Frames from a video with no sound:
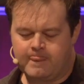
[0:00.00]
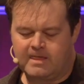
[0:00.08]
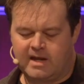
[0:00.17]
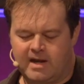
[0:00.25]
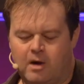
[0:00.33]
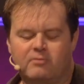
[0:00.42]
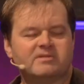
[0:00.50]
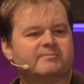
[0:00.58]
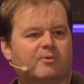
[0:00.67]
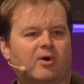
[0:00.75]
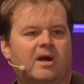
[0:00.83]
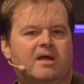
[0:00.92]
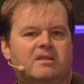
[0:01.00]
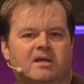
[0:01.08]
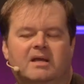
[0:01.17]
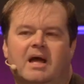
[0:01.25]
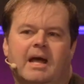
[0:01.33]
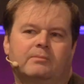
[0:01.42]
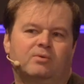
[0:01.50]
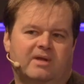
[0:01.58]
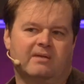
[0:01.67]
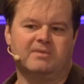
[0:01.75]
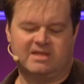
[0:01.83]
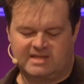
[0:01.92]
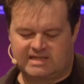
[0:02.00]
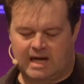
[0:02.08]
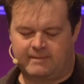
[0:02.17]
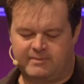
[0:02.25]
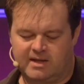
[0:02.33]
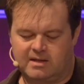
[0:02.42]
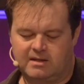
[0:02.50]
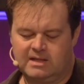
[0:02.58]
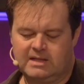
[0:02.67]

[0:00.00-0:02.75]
And I always pray that God will give me the topic